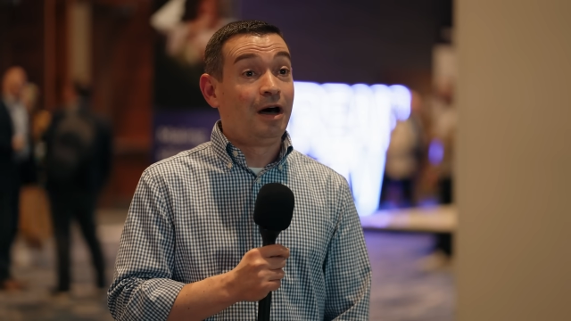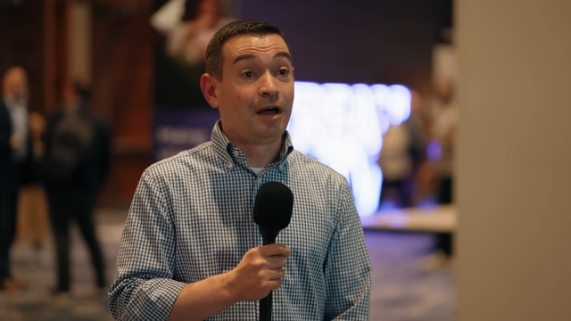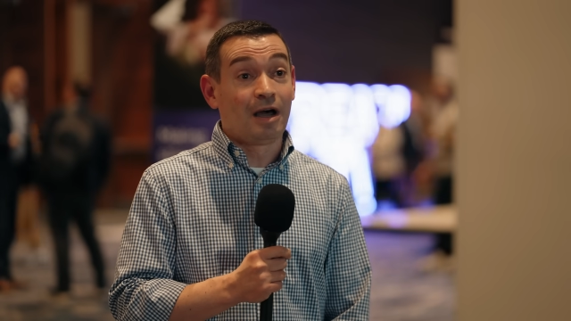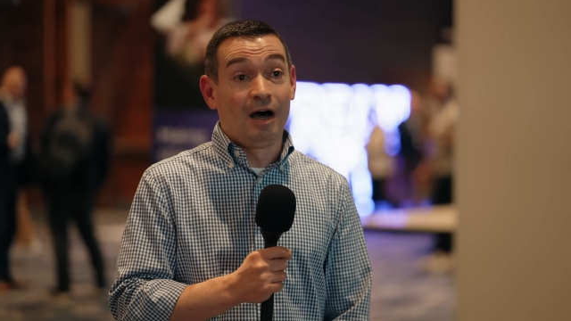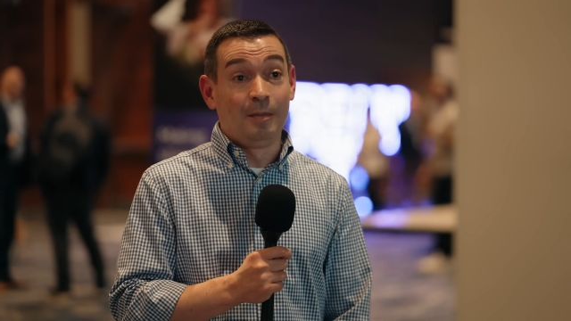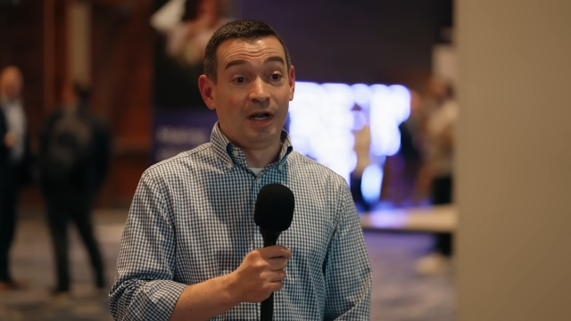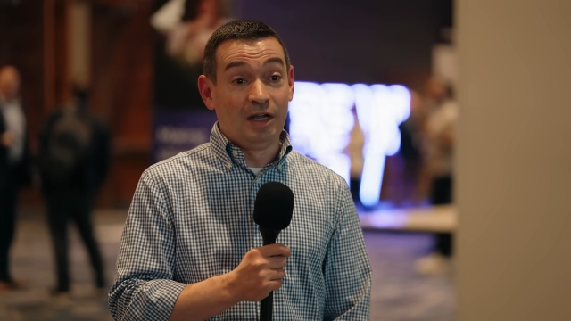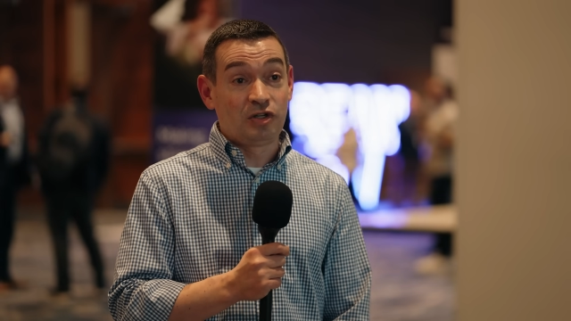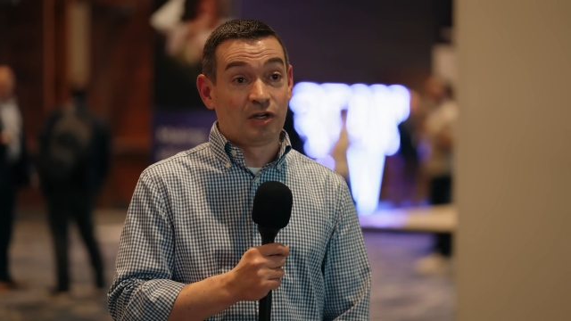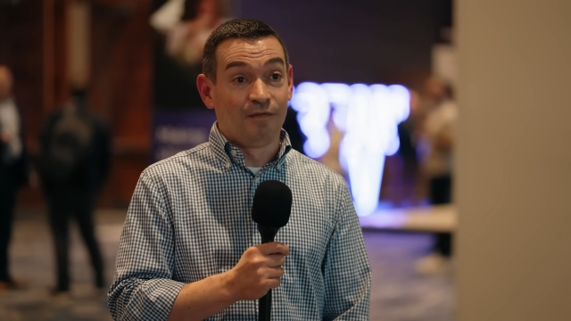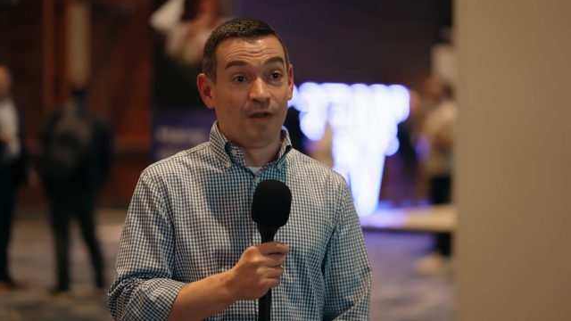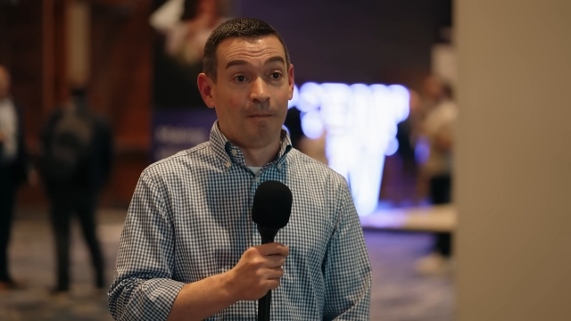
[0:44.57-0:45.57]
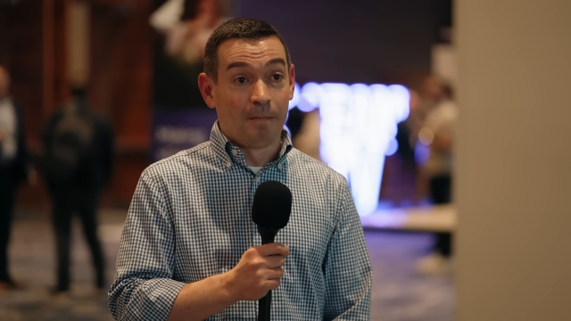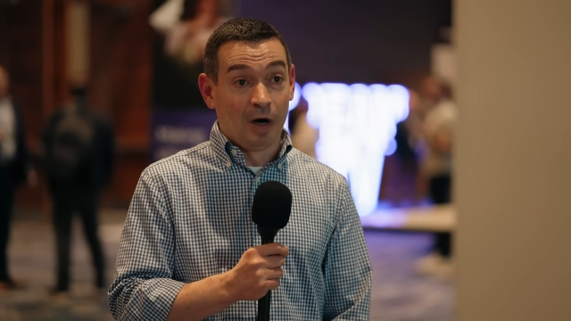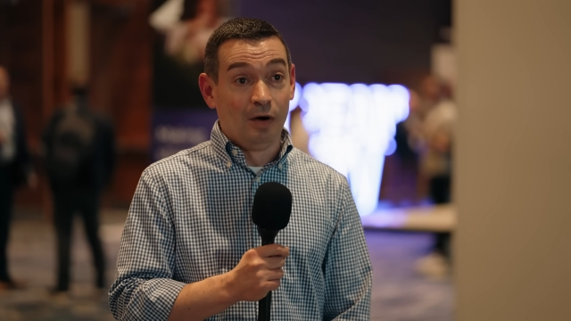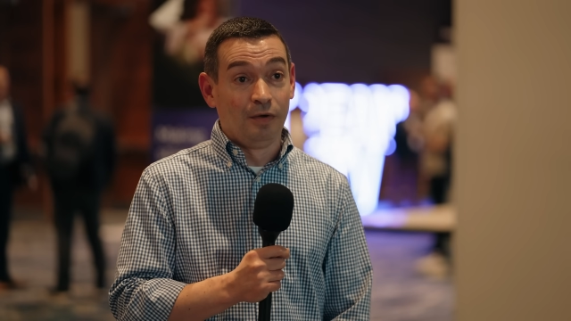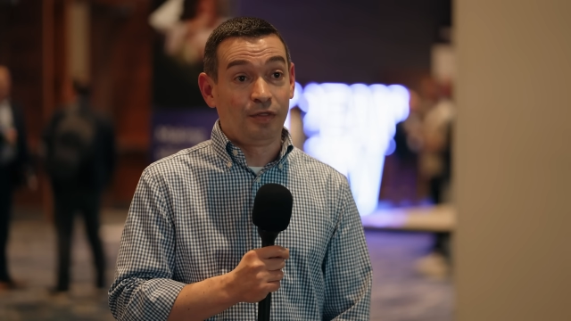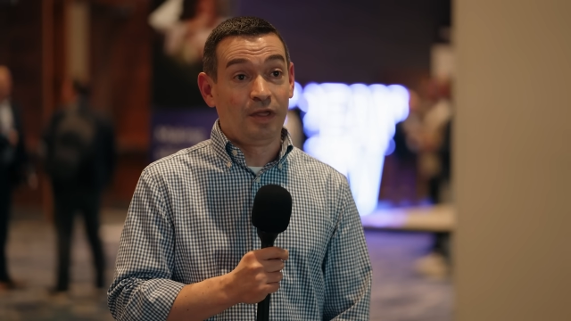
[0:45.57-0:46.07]
a combination of them
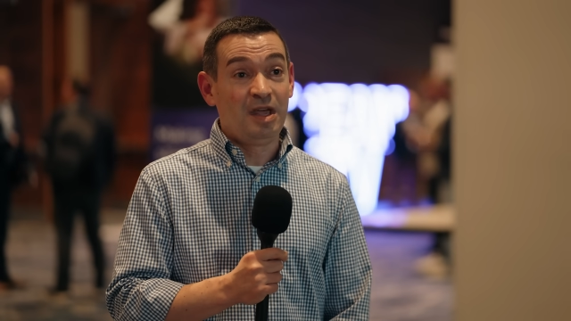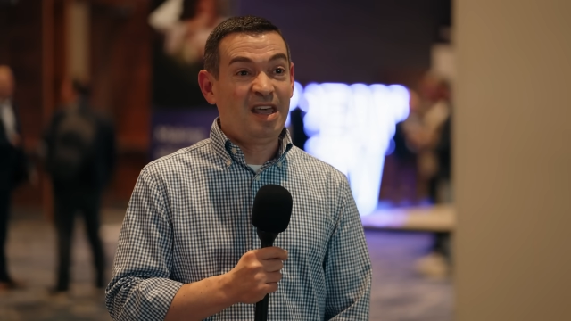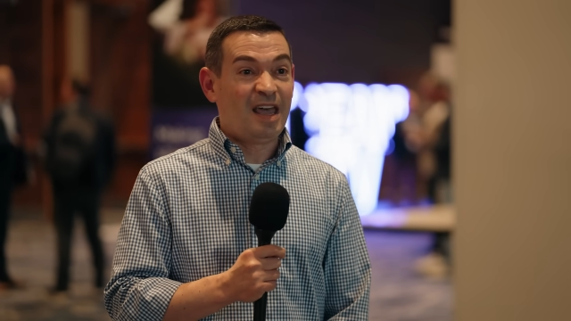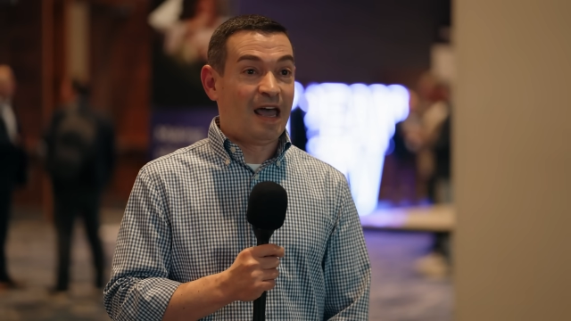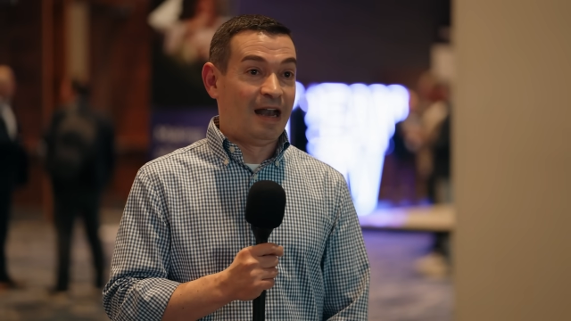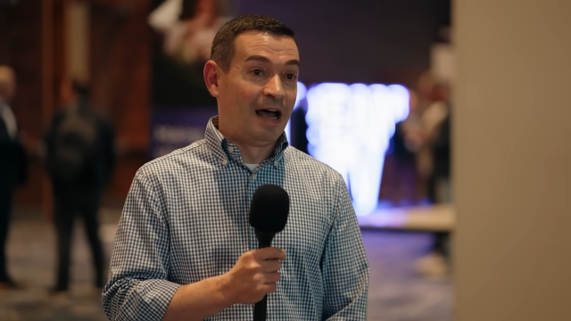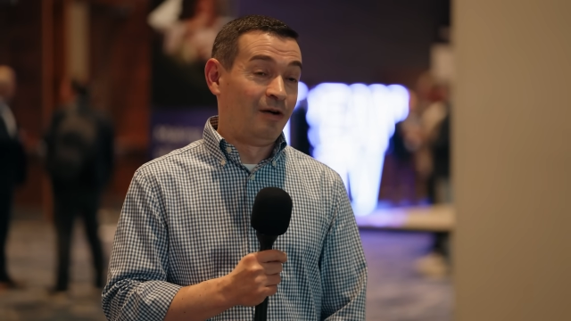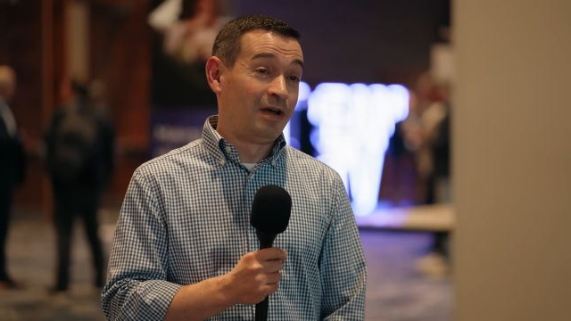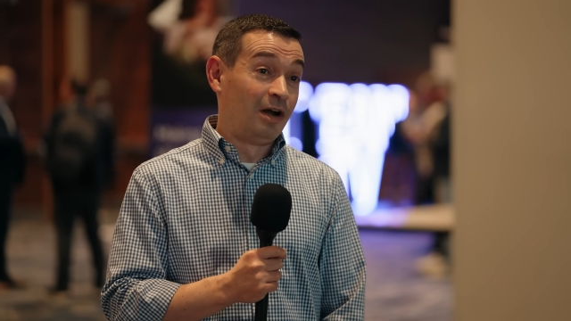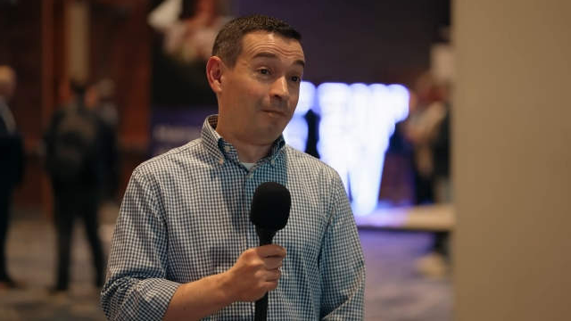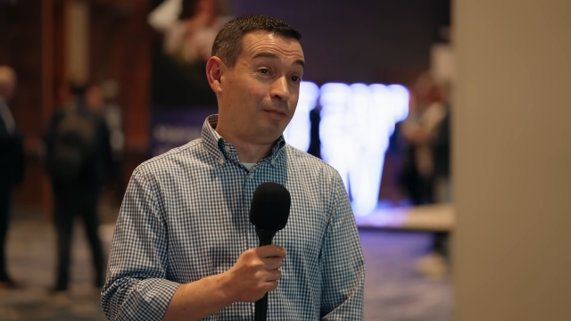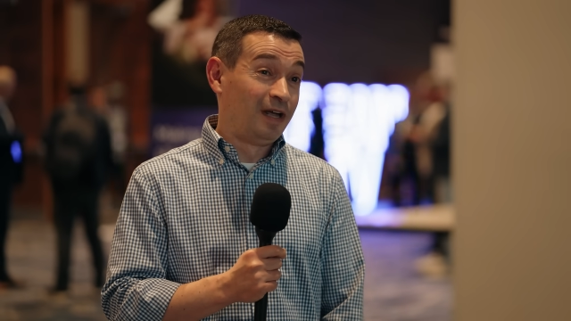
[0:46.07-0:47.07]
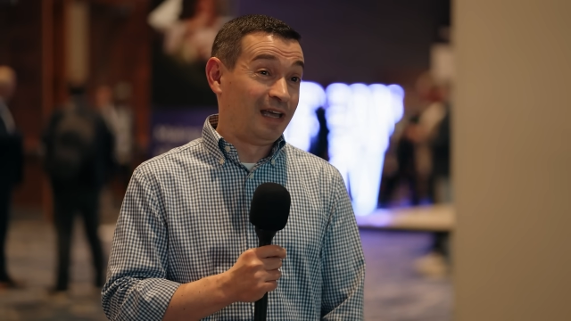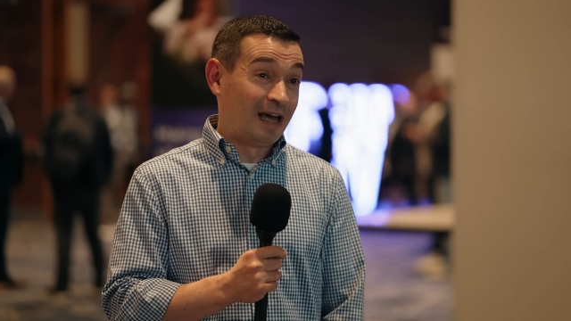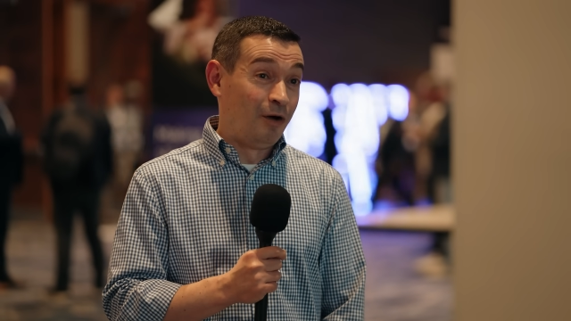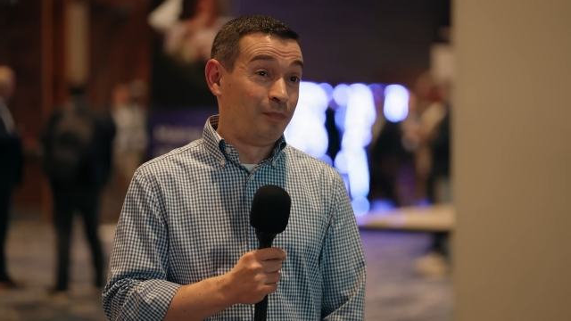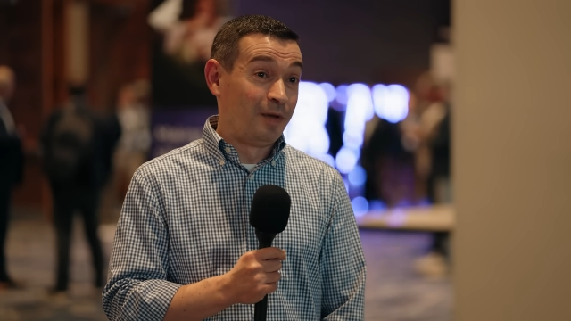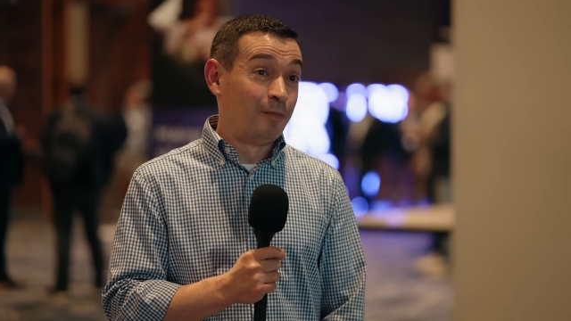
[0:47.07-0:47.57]
both, and how can Uplynk
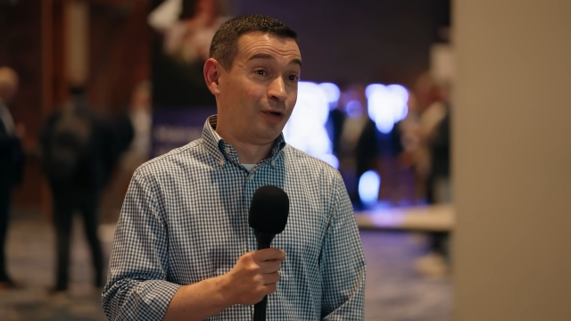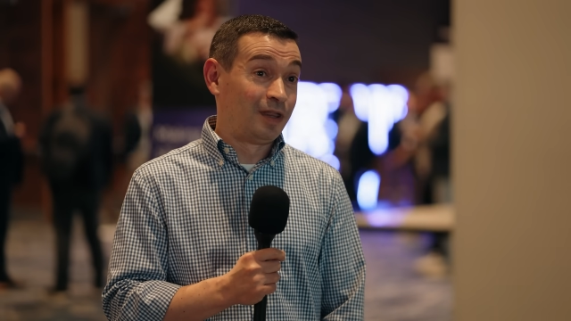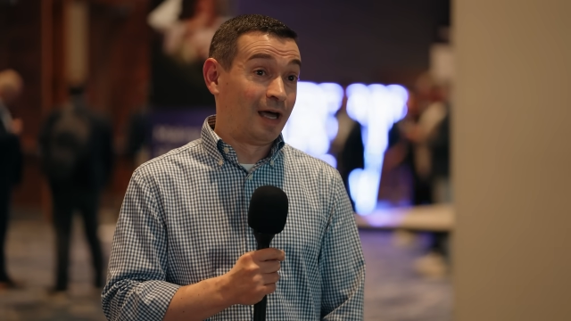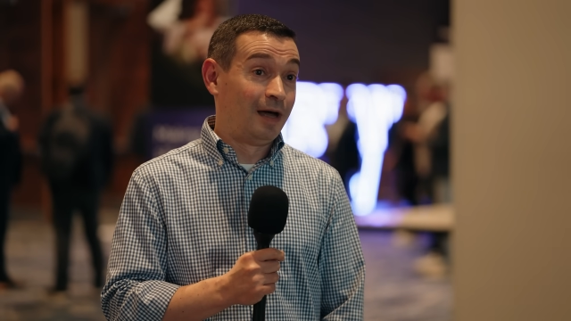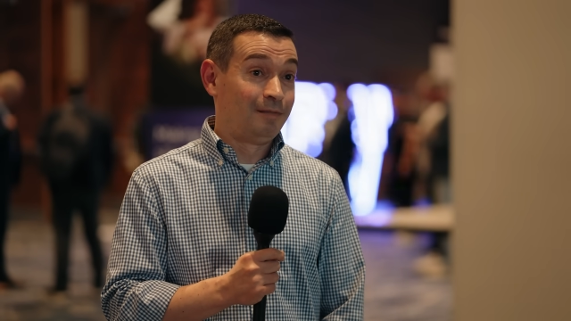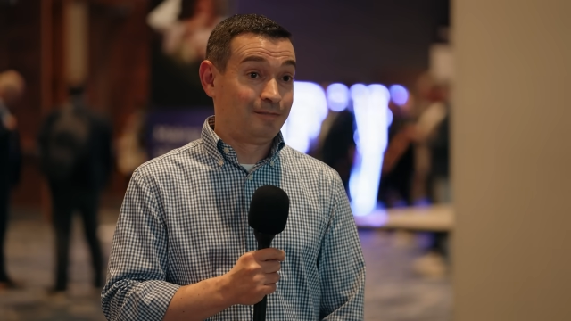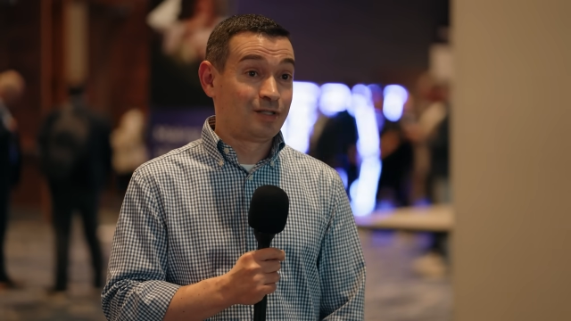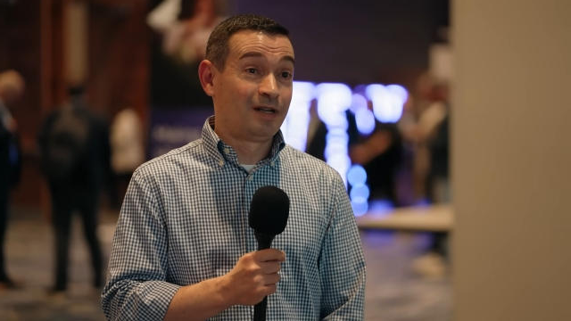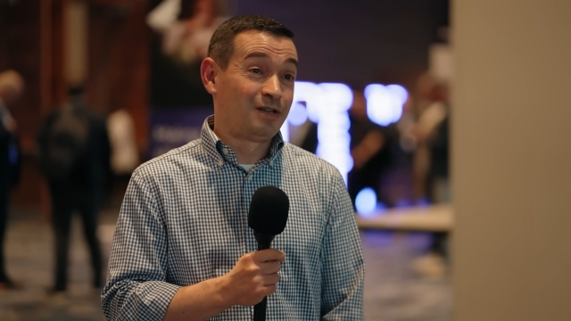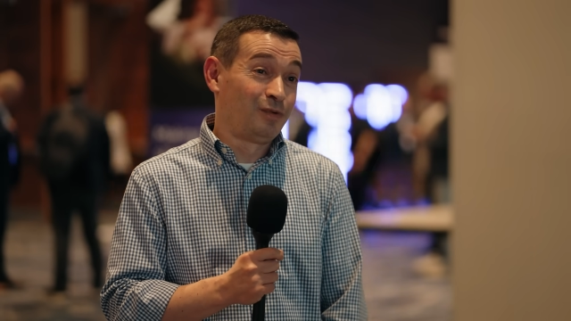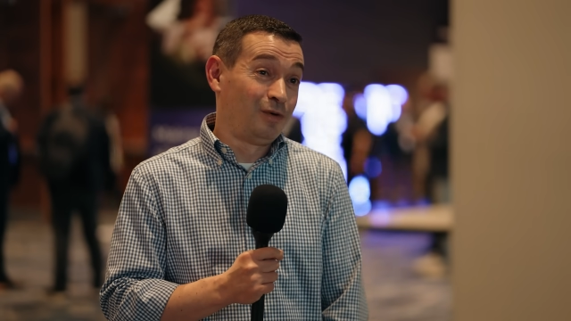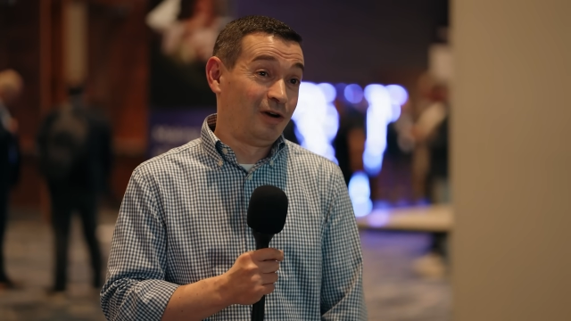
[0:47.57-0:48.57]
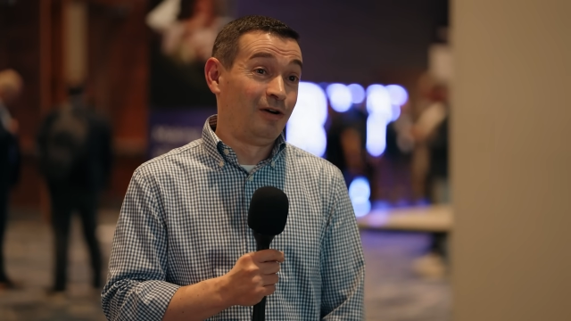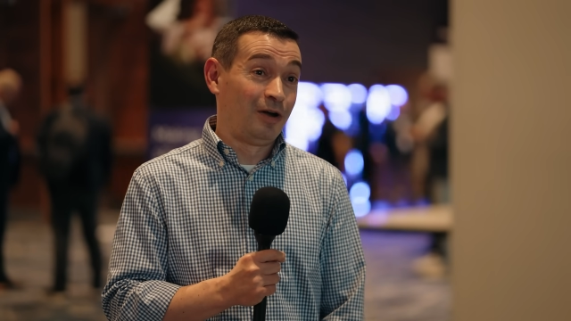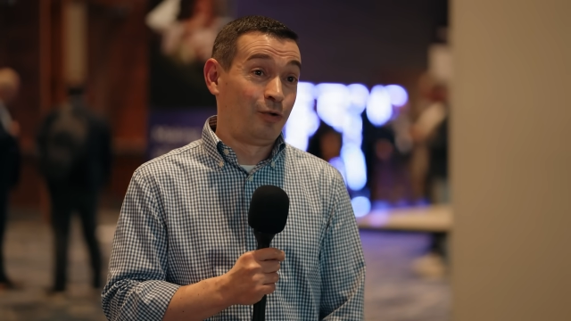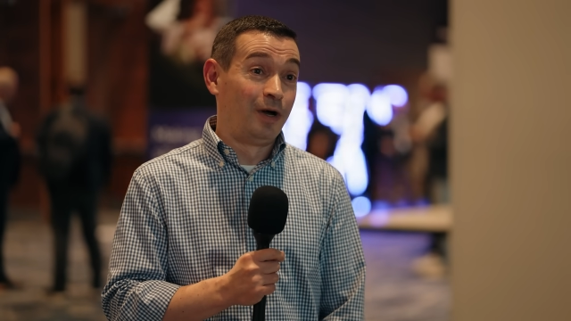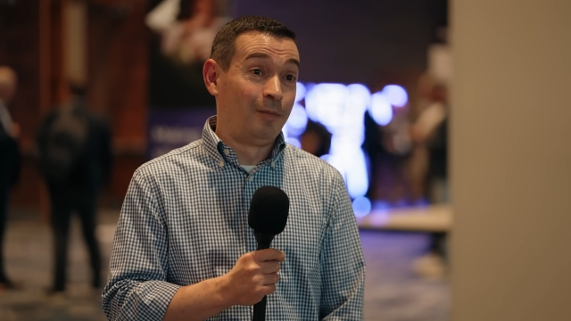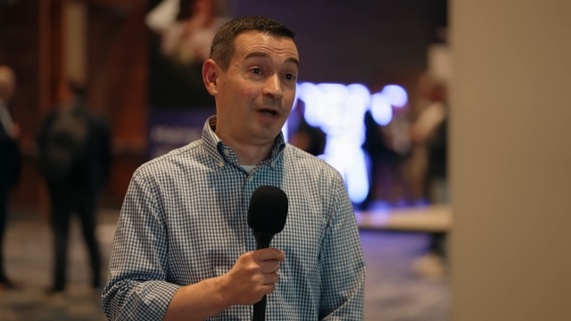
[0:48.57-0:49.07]
help them with that? we're
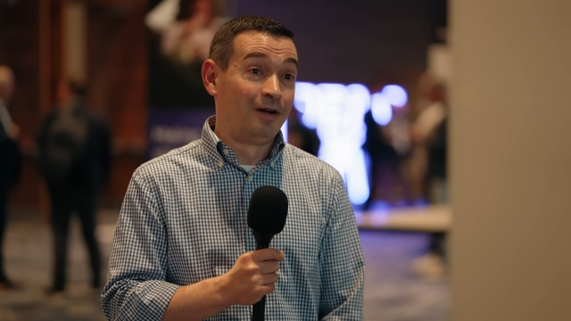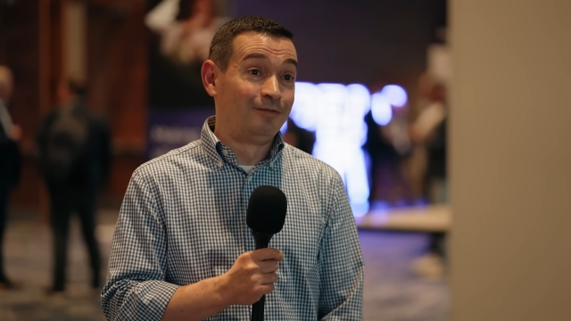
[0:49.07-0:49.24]
hearing quite a bit